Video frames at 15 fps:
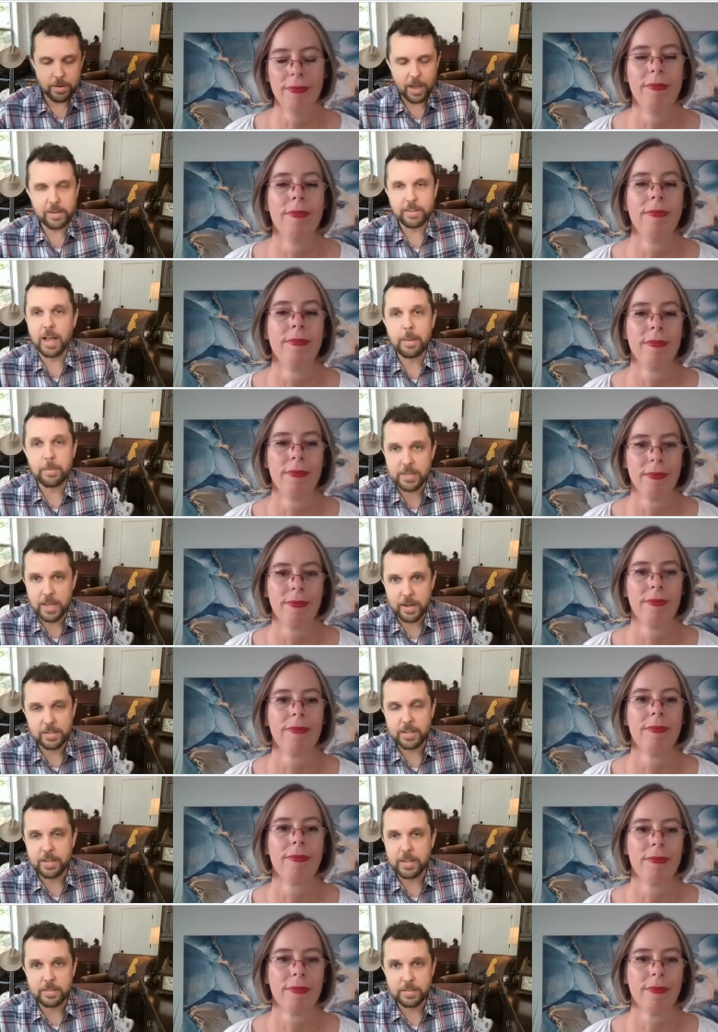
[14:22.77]
Speaker 1: 9 times out
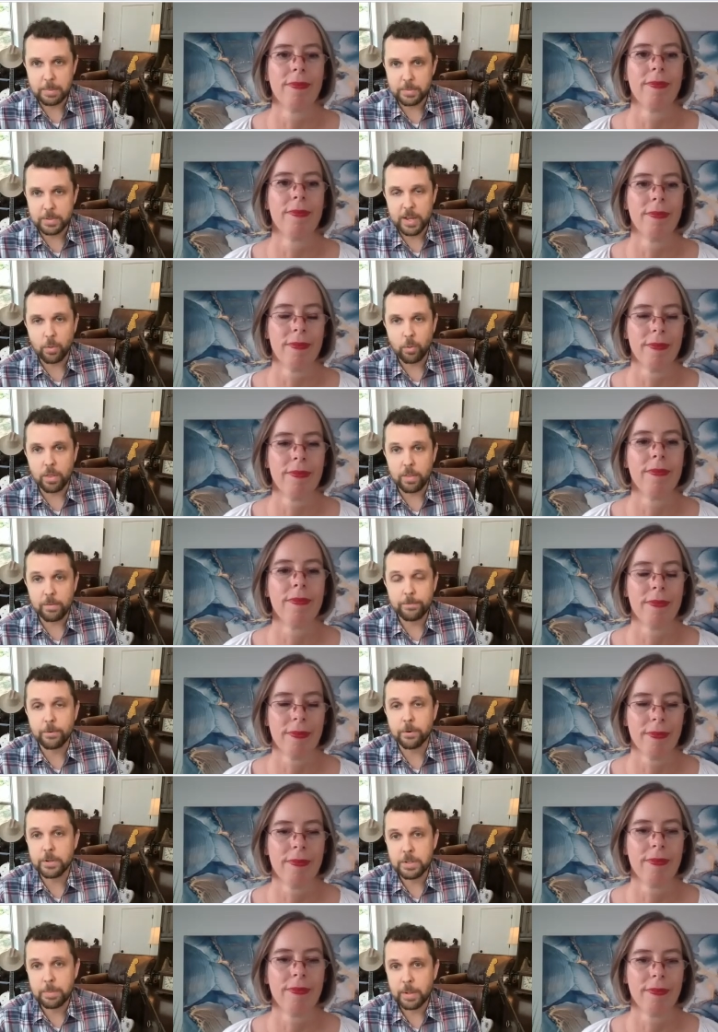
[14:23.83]
of 10 it seems like one of the
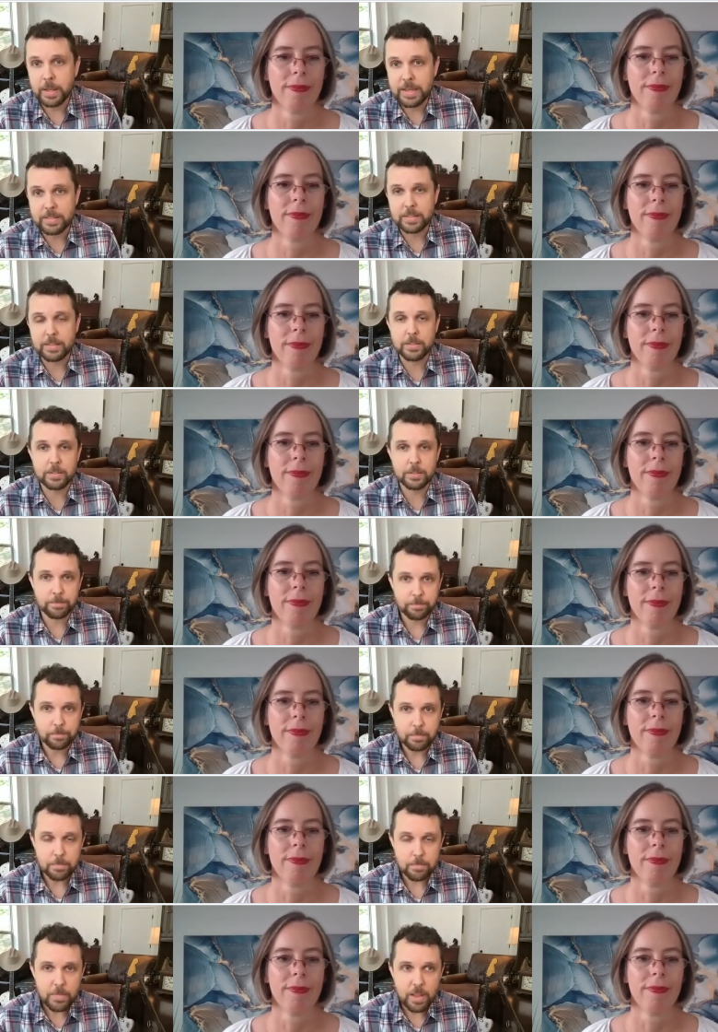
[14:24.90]
first places
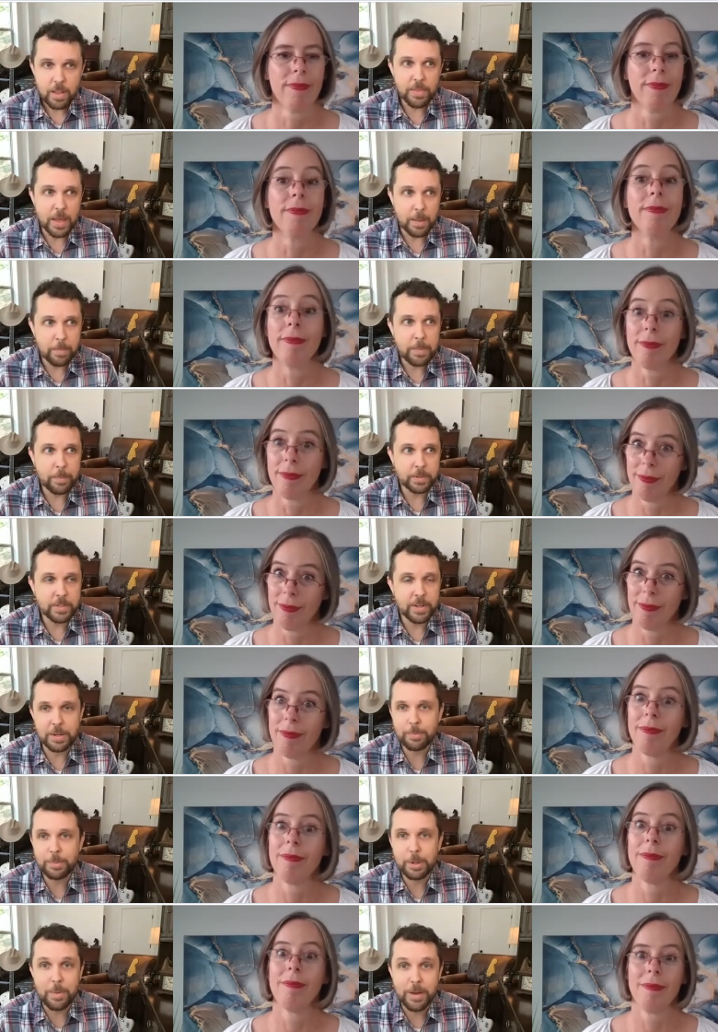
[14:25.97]
that people
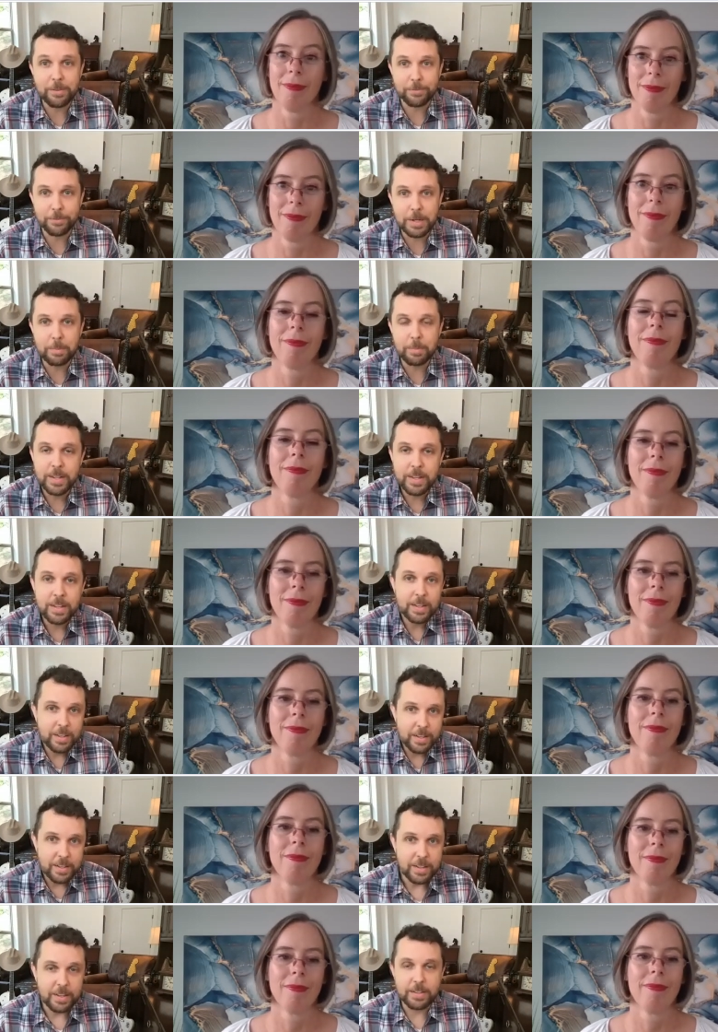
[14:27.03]
tend to pull money from
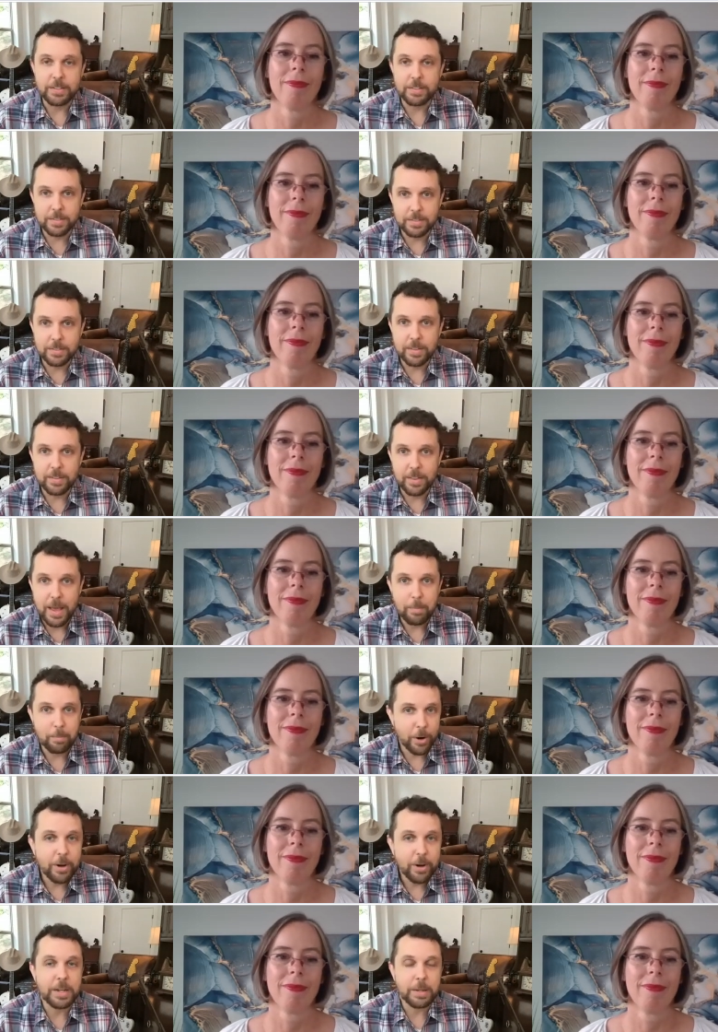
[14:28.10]
is
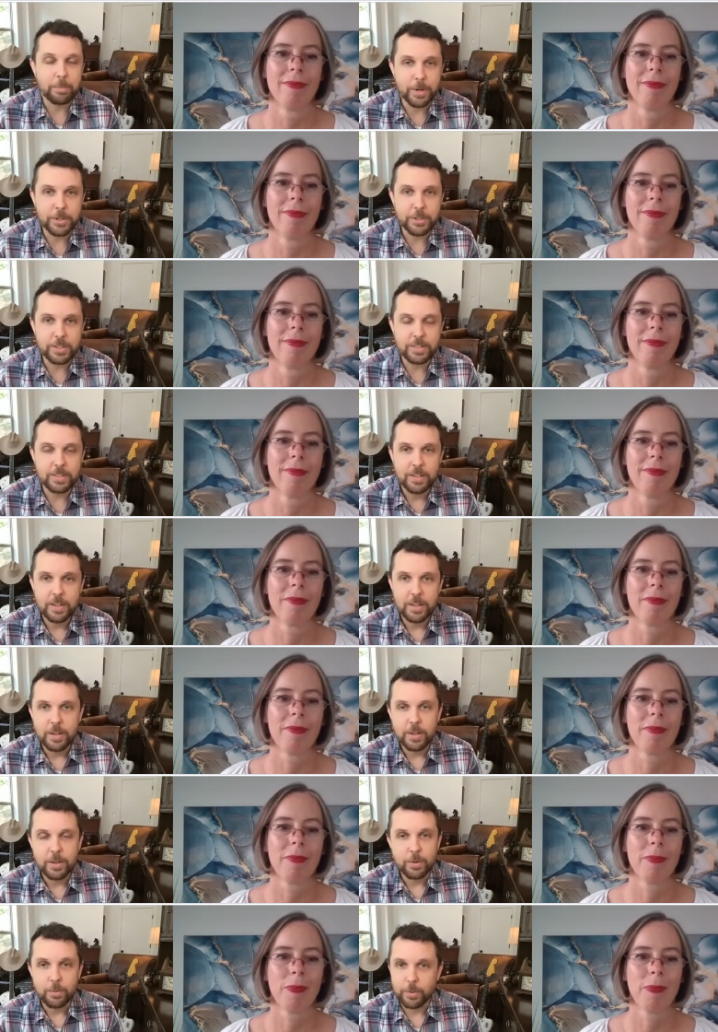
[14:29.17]
that marketing budget,
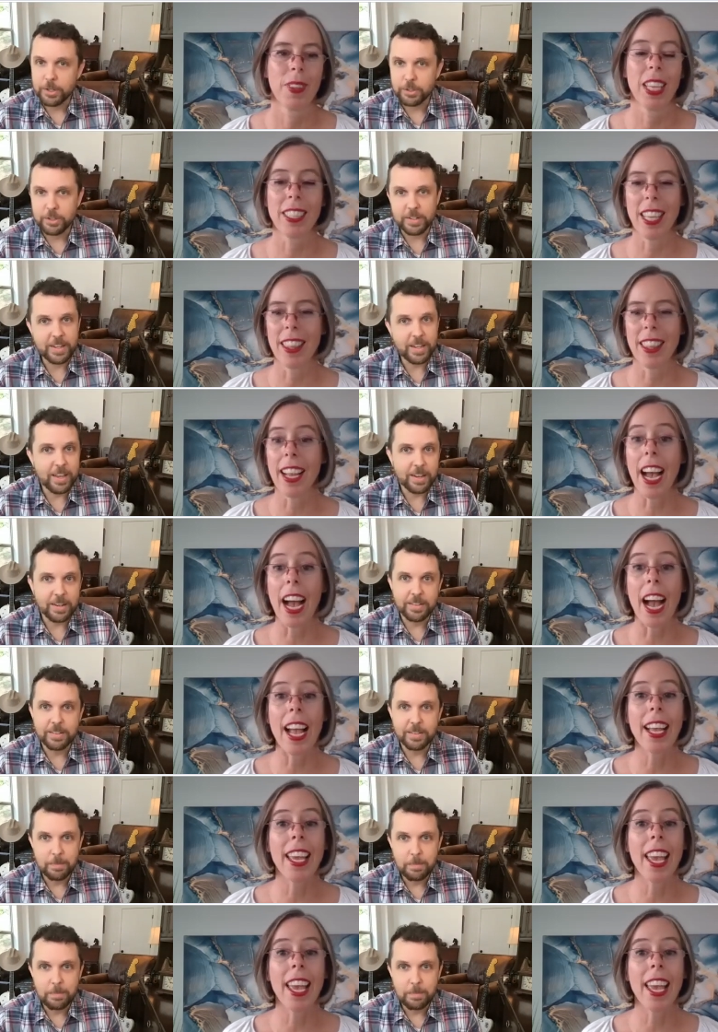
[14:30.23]
Speaker 2: which again, I